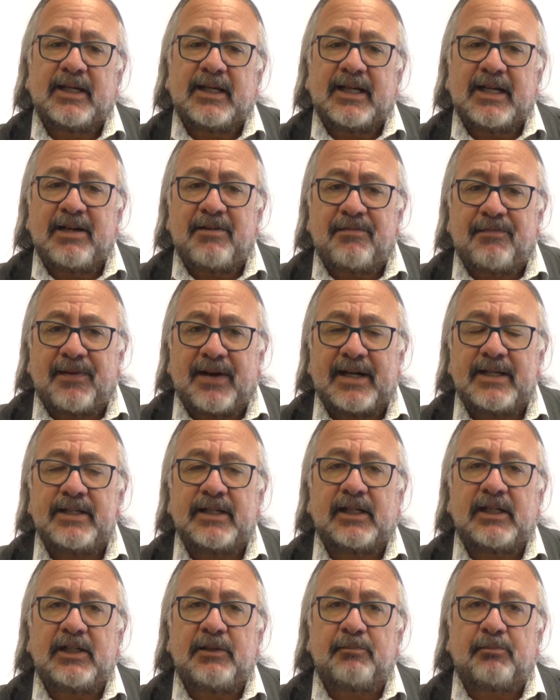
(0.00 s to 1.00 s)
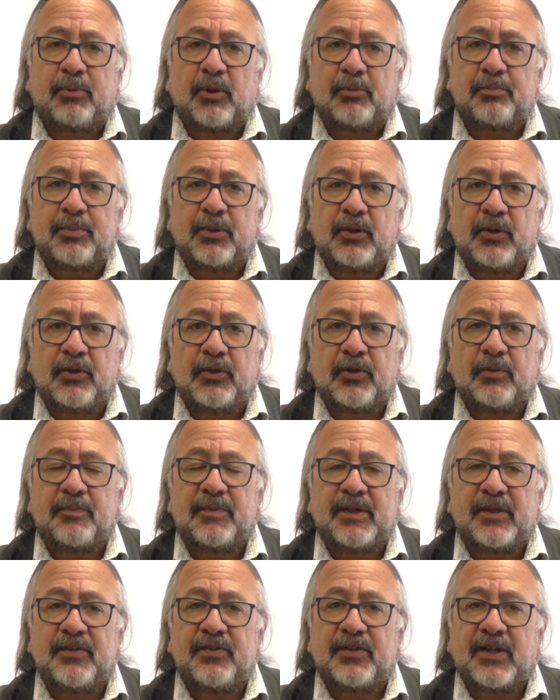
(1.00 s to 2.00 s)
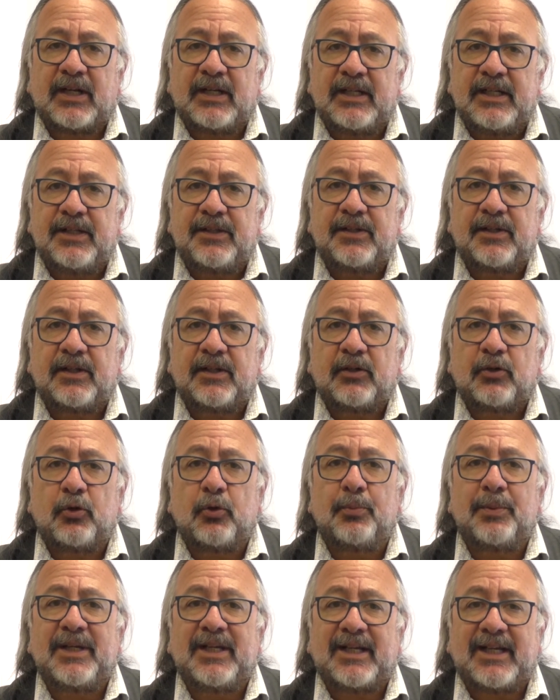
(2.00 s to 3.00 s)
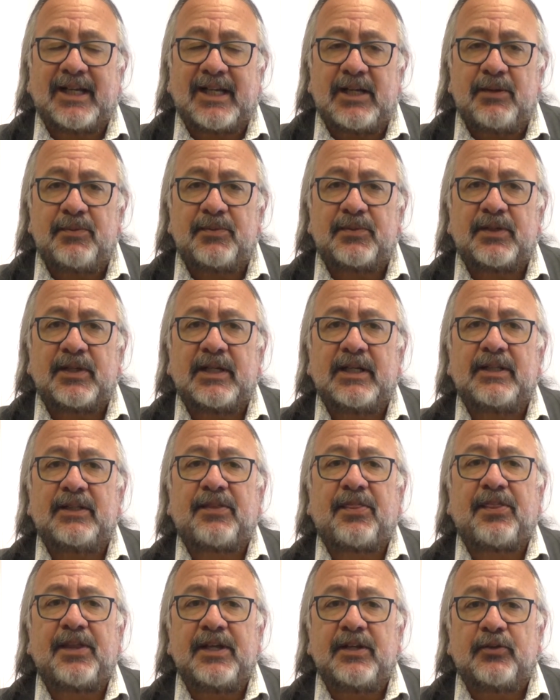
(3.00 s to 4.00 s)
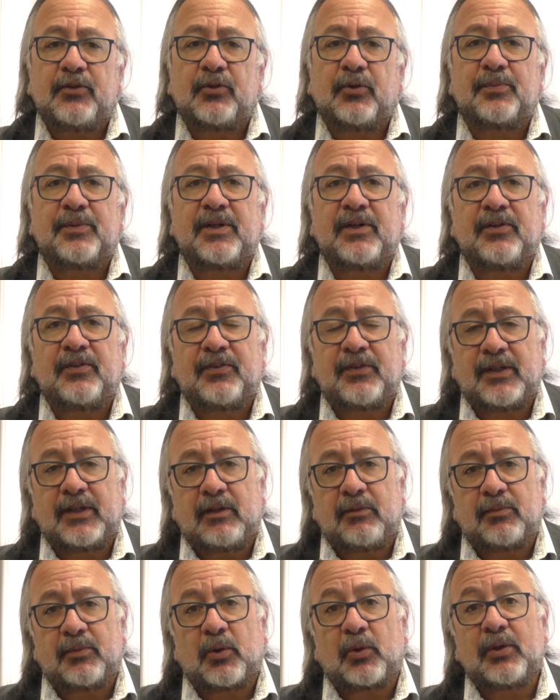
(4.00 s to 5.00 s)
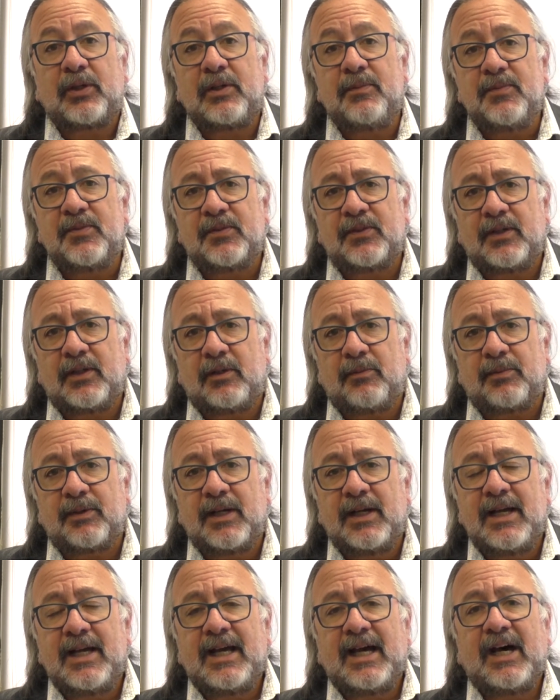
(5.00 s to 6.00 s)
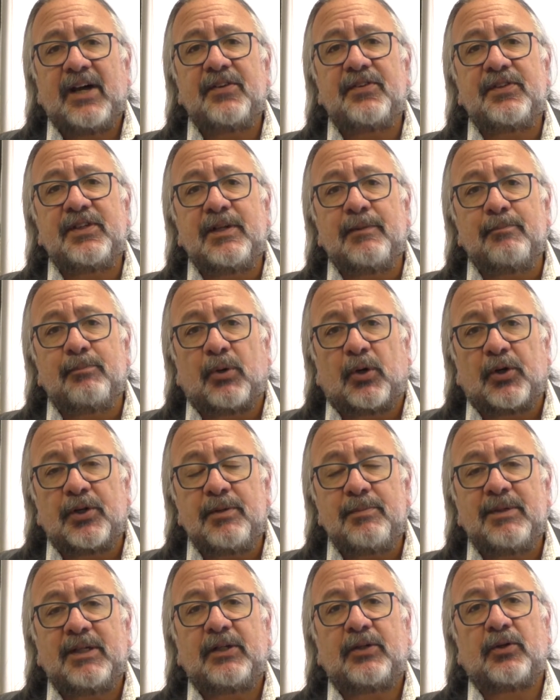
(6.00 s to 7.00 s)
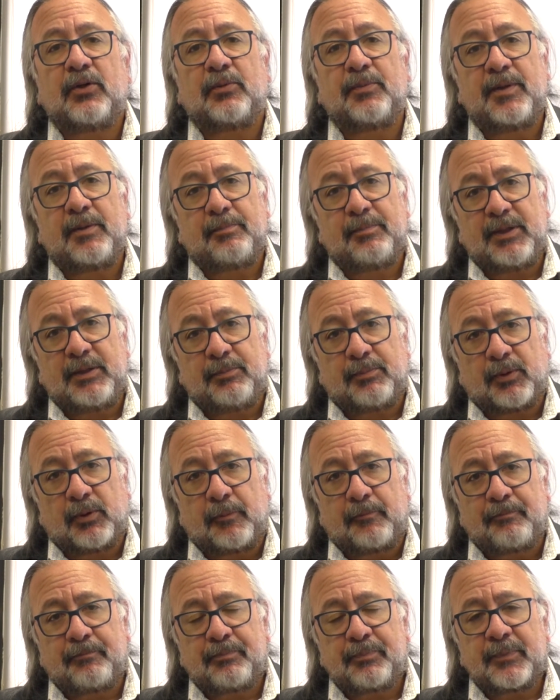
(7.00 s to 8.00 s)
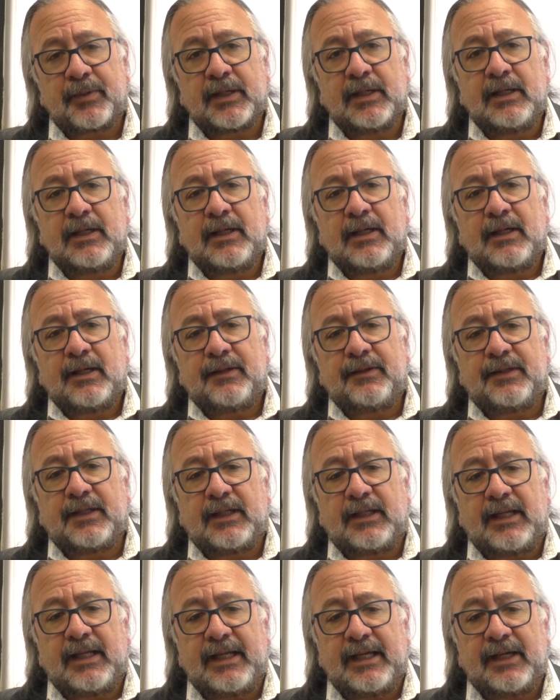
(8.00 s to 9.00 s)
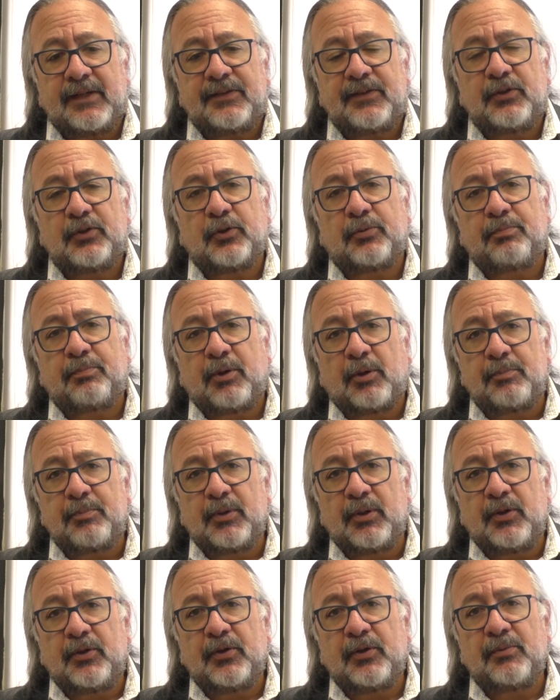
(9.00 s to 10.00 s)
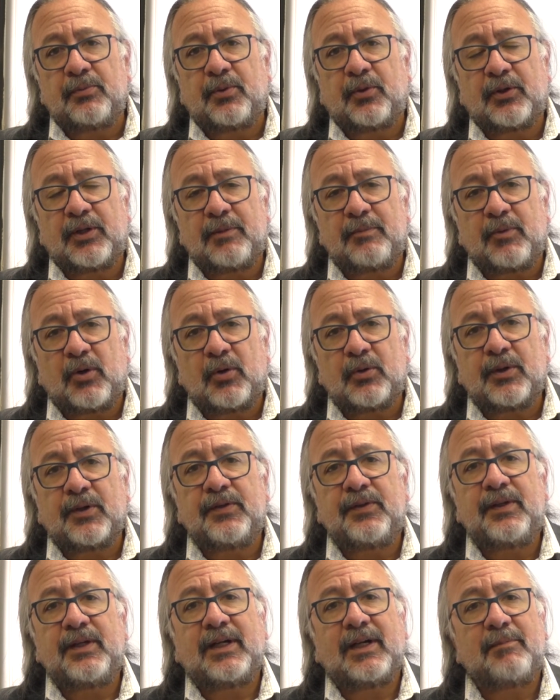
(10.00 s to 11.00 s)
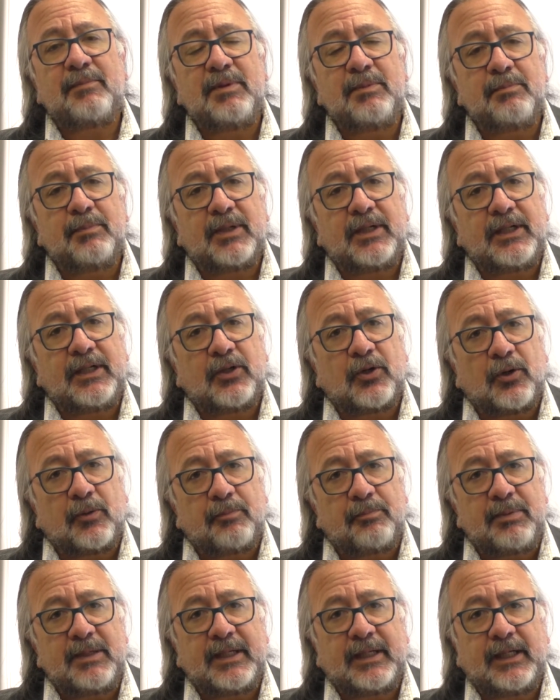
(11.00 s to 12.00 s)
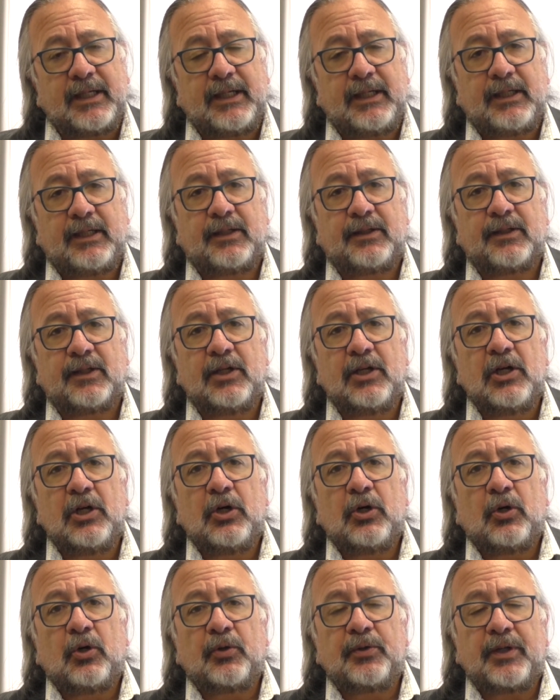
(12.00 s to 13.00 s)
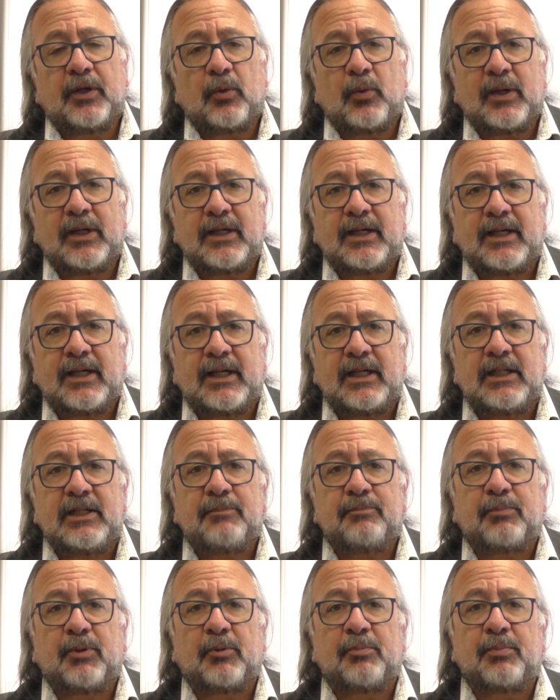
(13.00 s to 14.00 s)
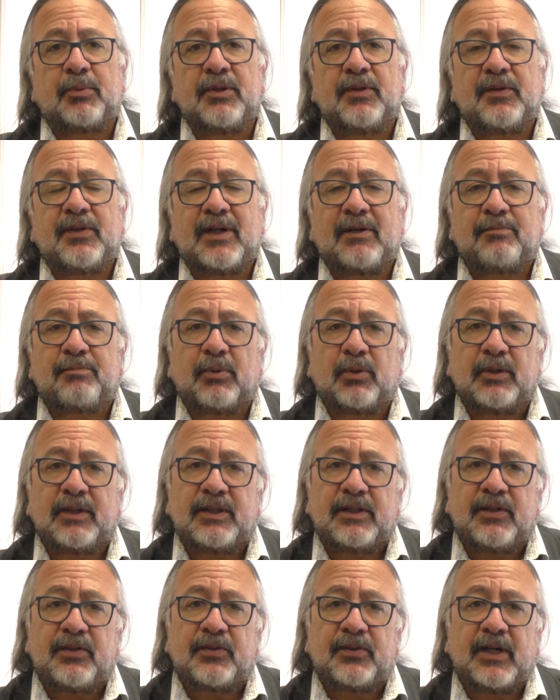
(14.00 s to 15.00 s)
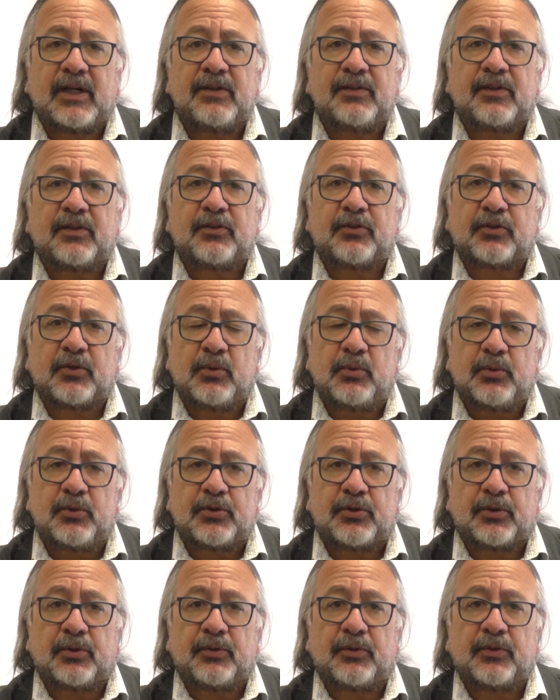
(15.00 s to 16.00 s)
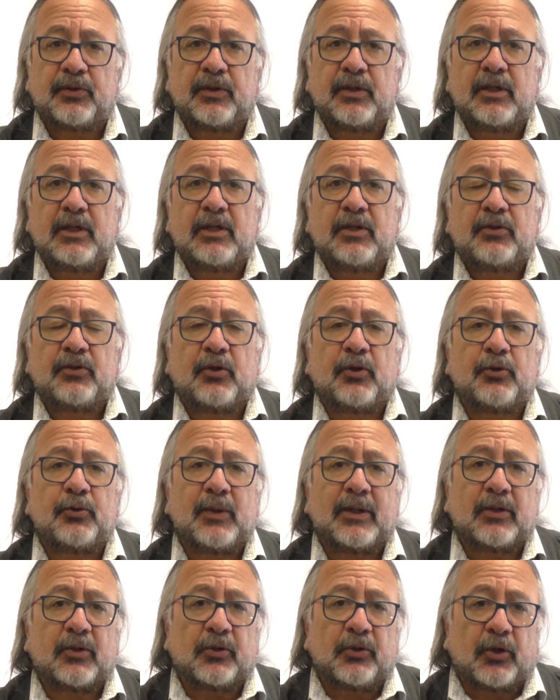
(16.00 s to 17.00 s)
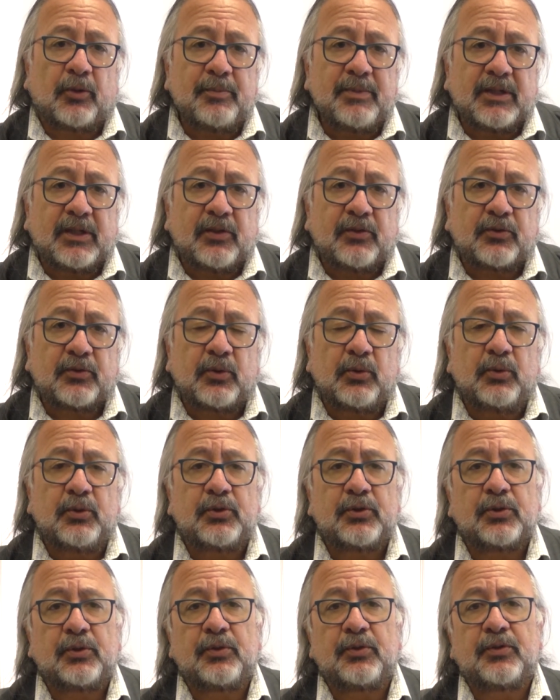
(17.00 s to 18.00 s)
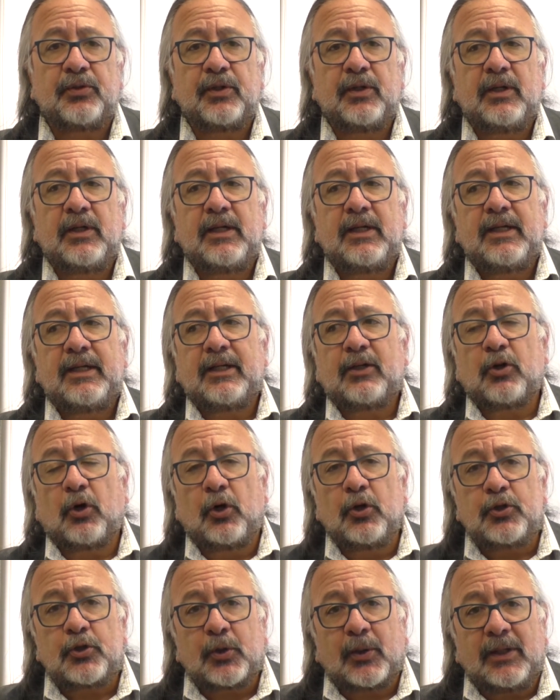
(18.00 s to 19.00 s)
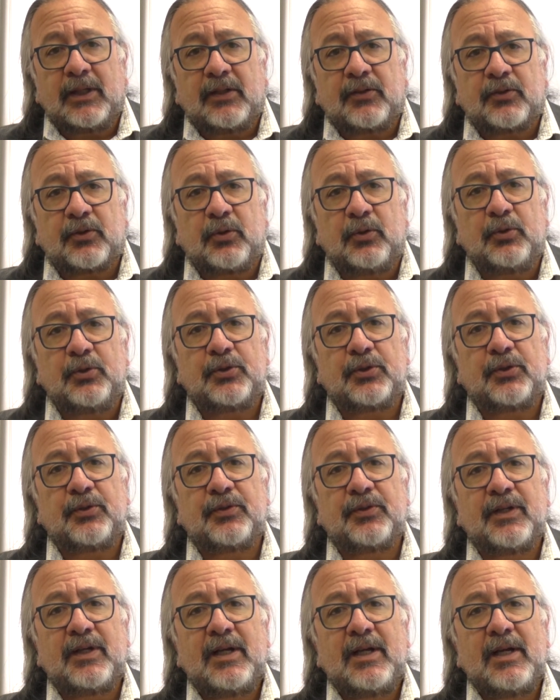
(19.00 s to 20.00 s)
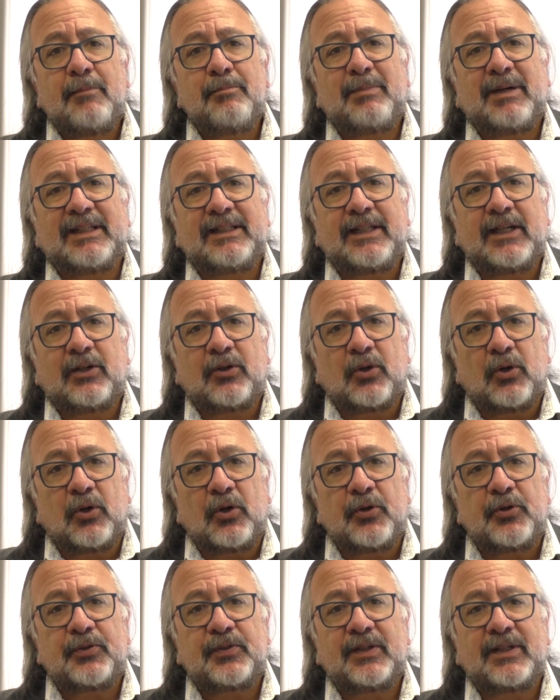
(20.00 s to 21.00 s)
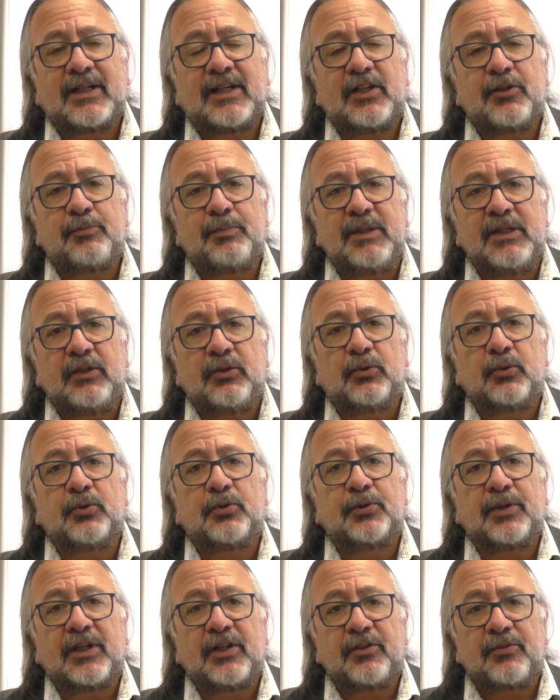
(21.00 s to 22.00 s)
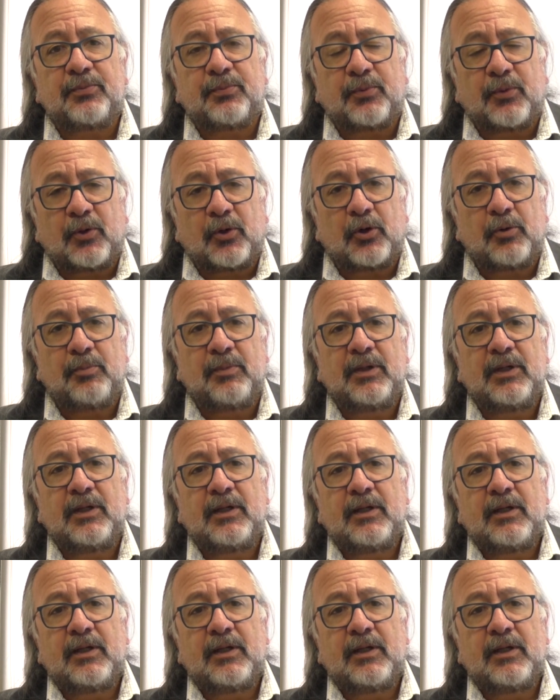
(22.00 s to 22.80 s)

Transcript: And finally, in populism, there is a leader who behaves and thinks of herself or himself as the embodiment of the people. The legacies of populism for democracy have been very complicated. On the one hand, populists have politicized exclusions, socioeconomic exclusions, cultural exclusions, but the cost has been to transform